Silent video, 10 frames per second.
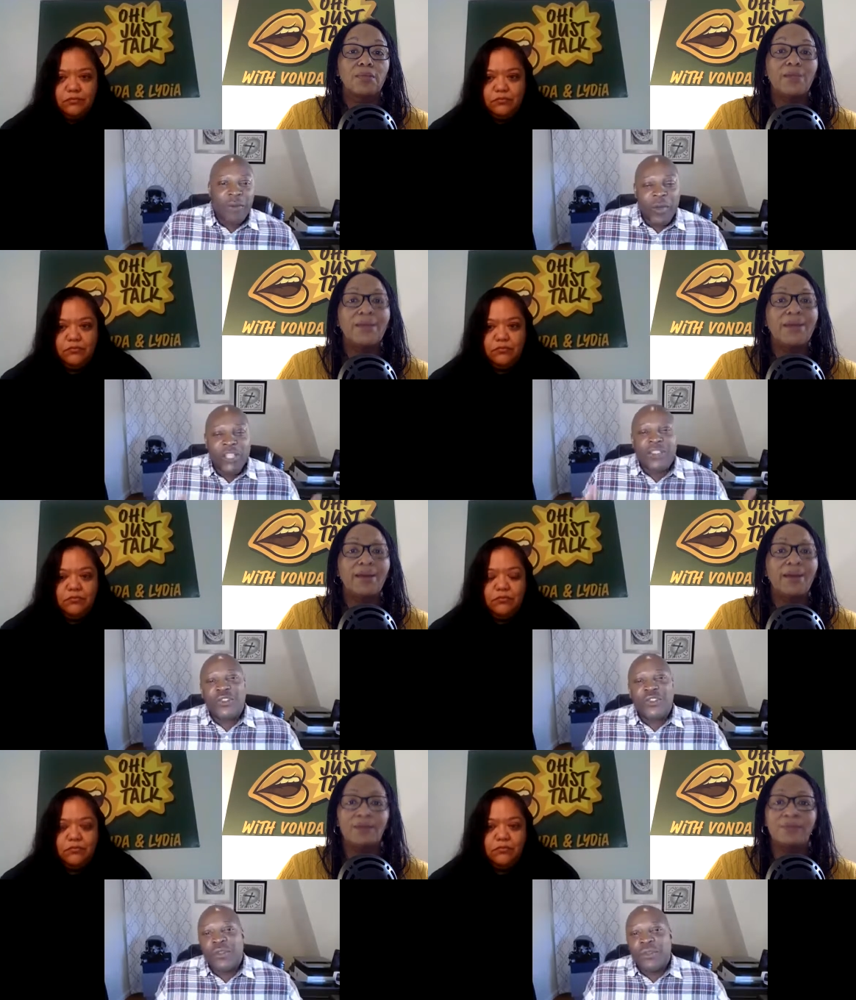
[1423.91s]
Speaker 1: What's the yeah.
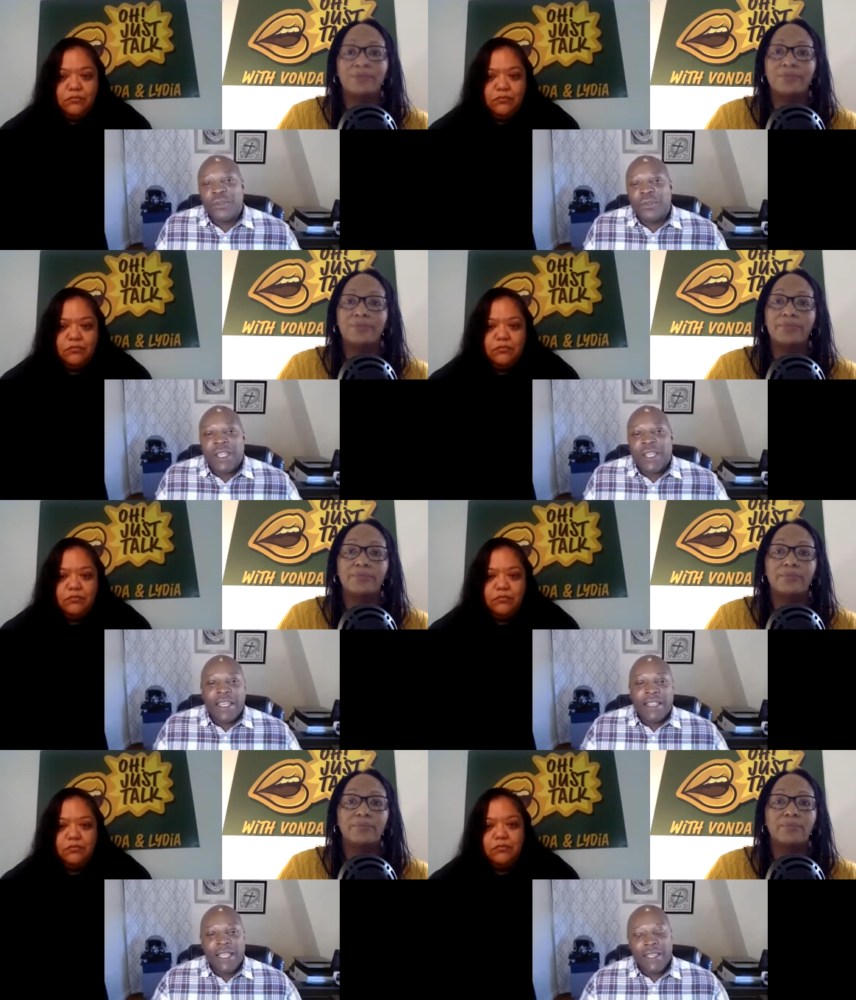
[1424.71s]
truth?
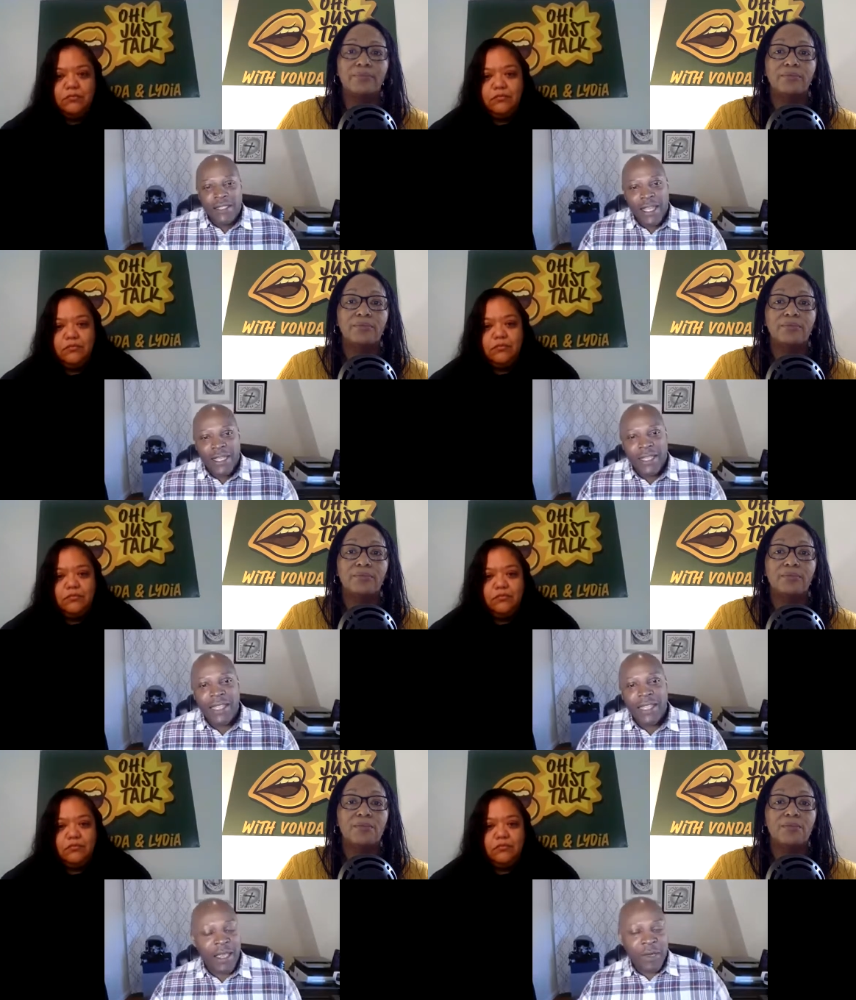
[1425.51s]
Like things like that. And,
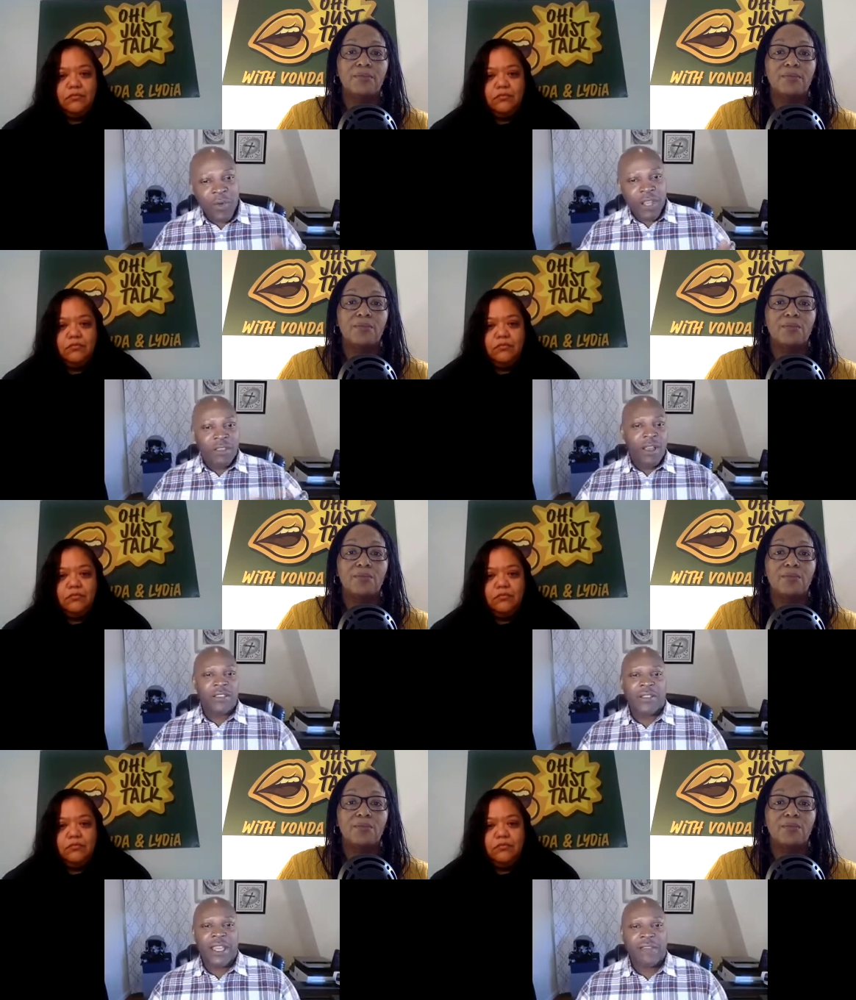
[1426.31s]
like, and what are your thoughts
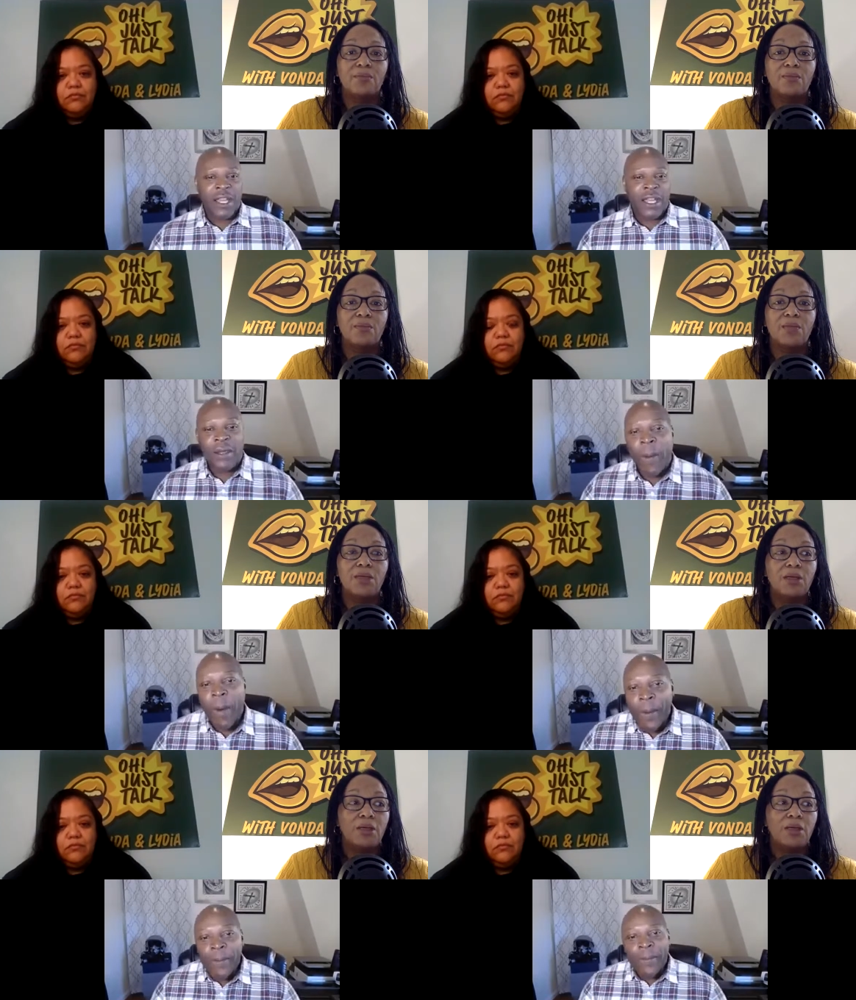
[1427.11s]
on that, Vonda?
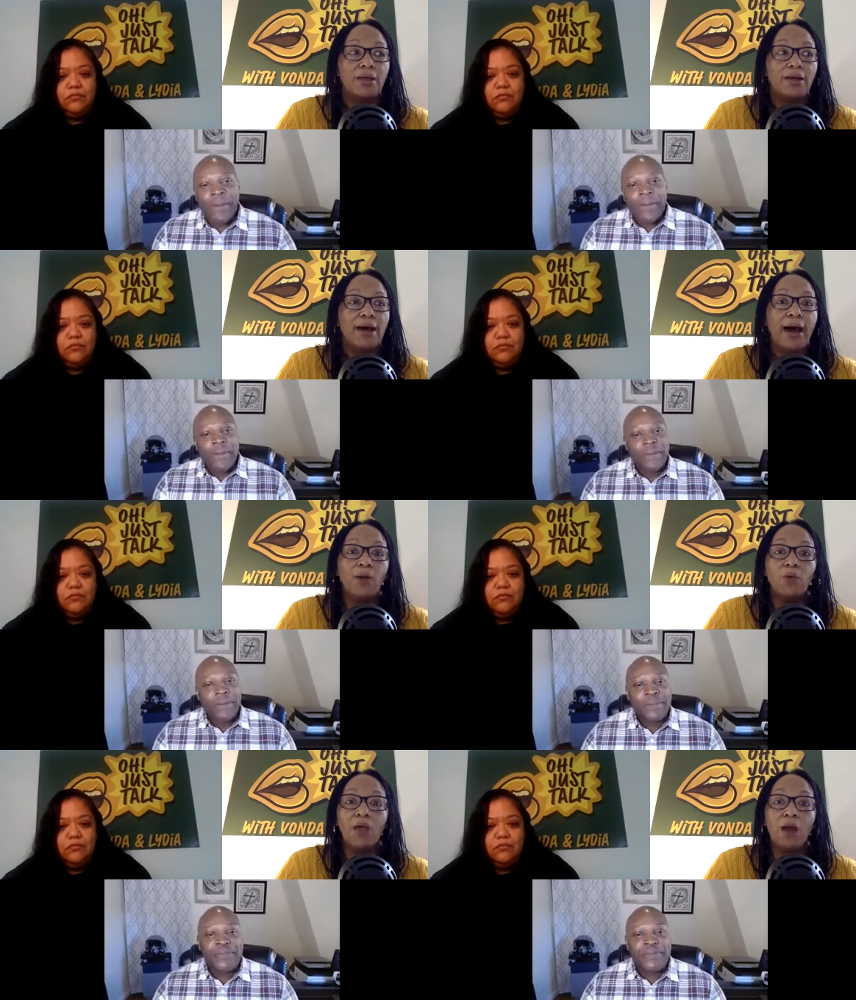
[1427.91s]
Speaker 2: I
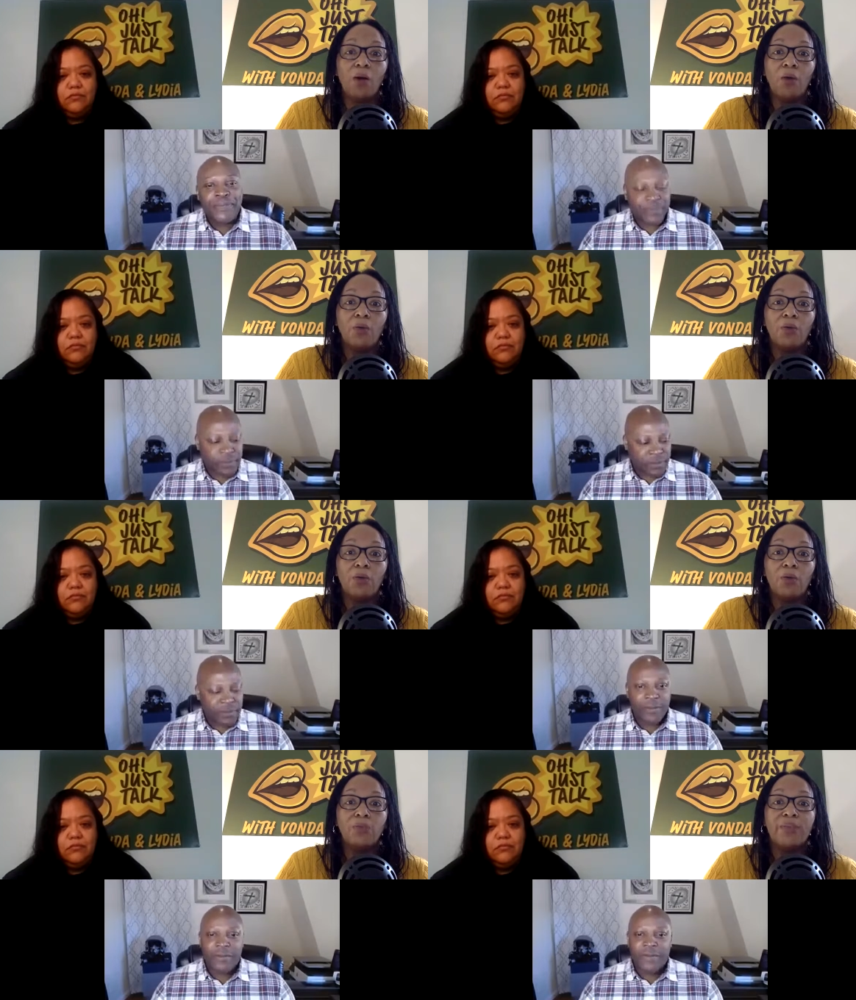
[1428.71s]
don't know.
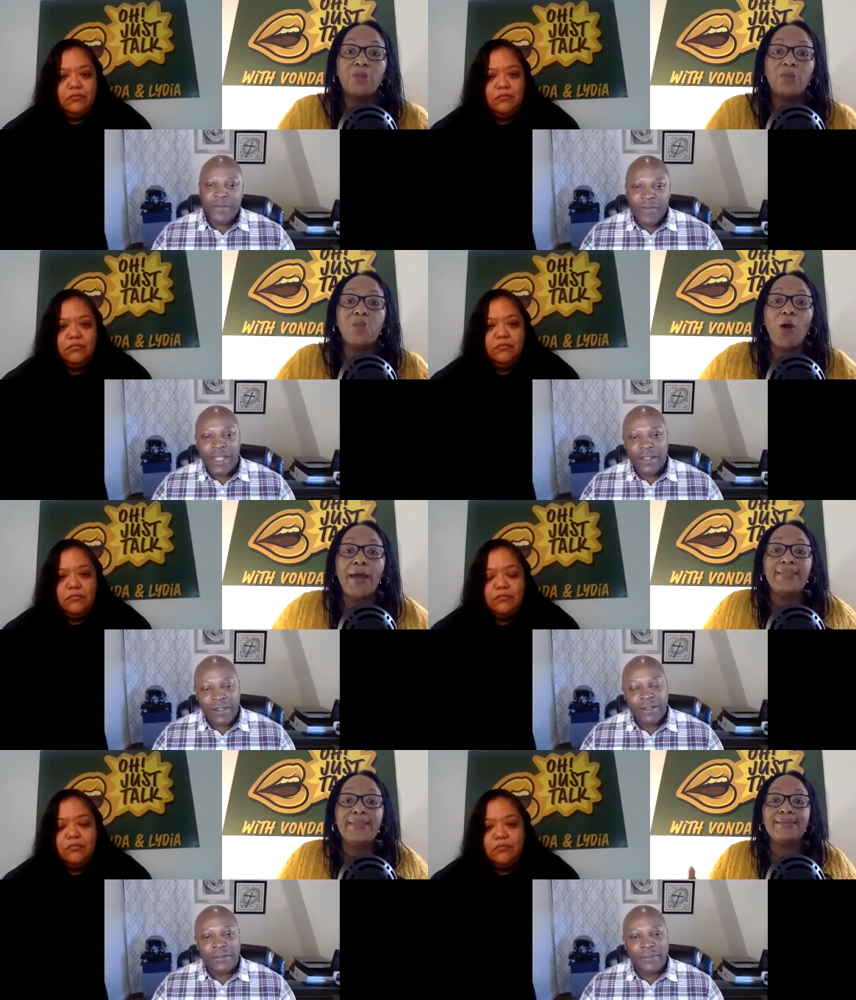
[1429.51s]
There's no,
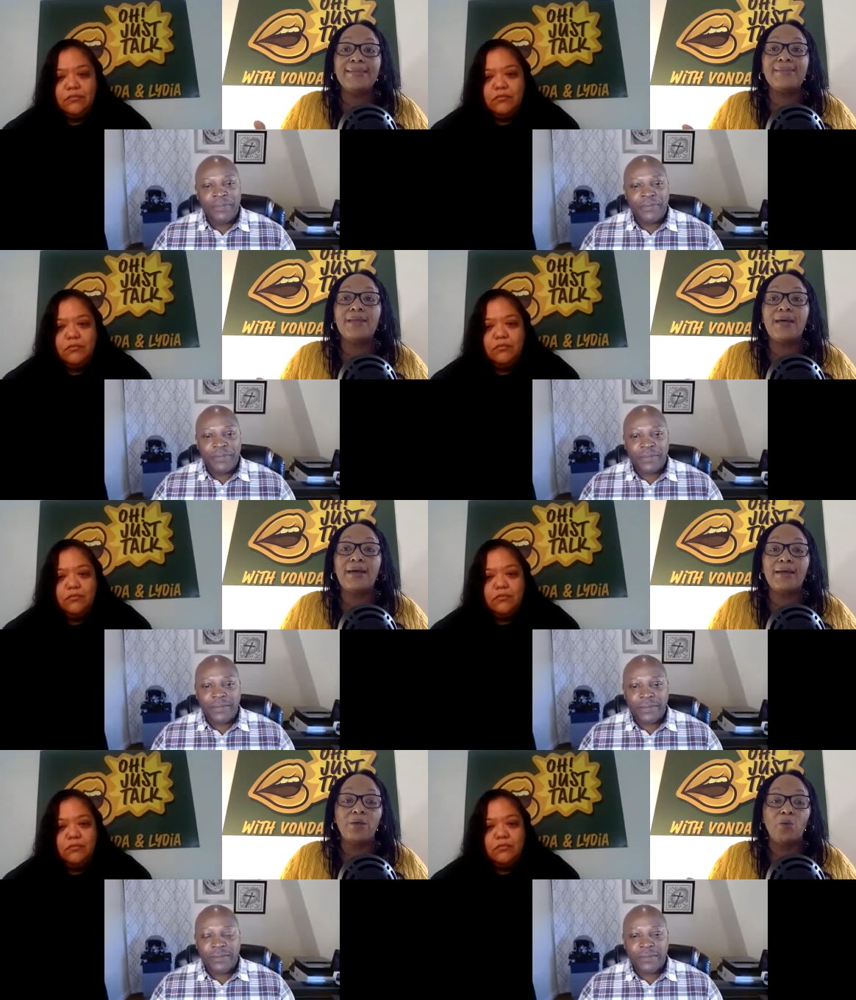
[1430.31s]
and this is
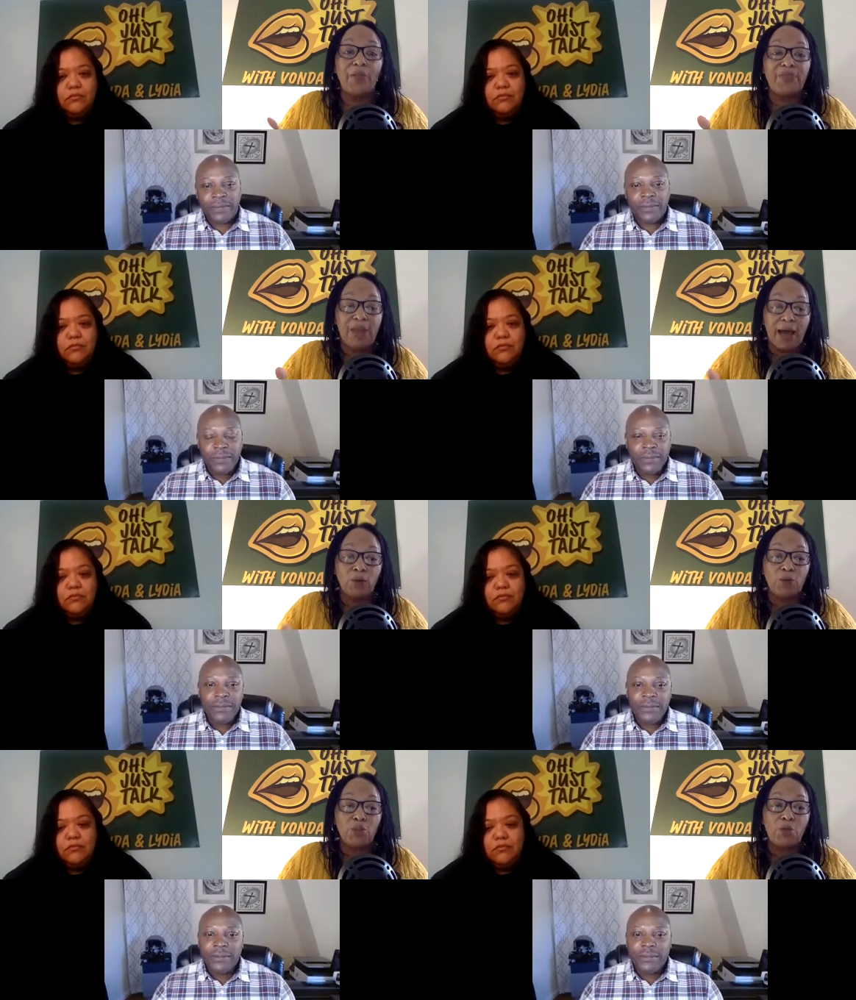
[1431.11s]
the with
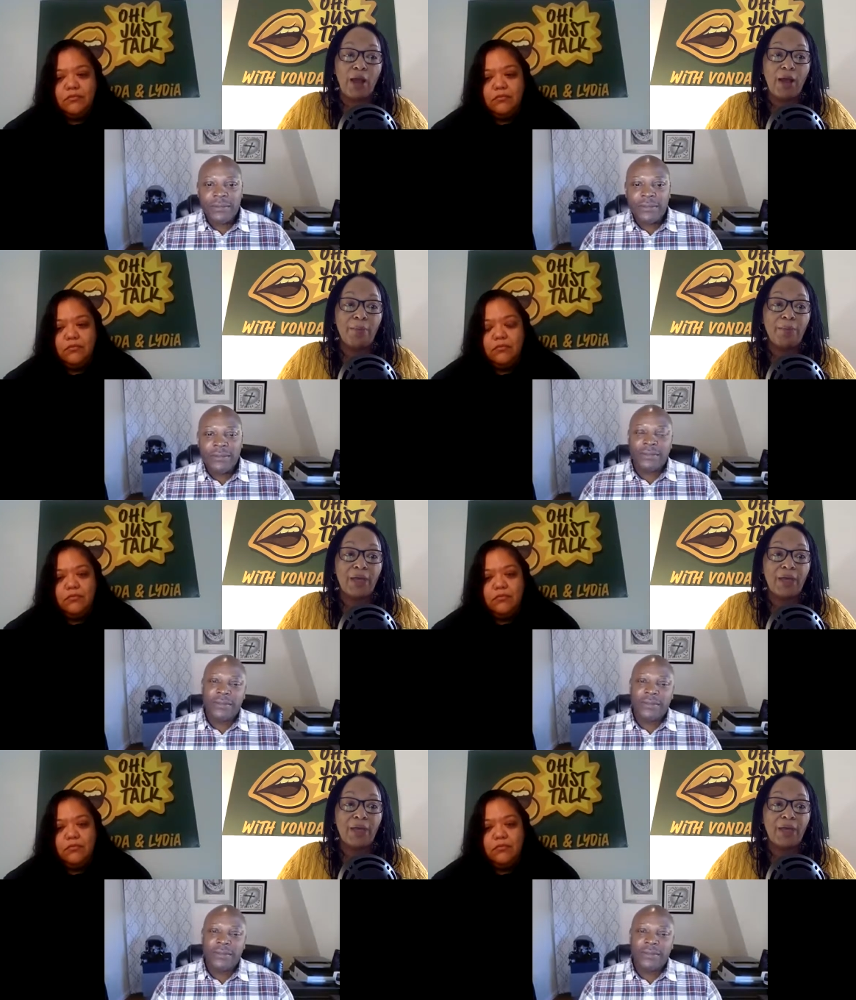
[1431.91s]
Donald Trump.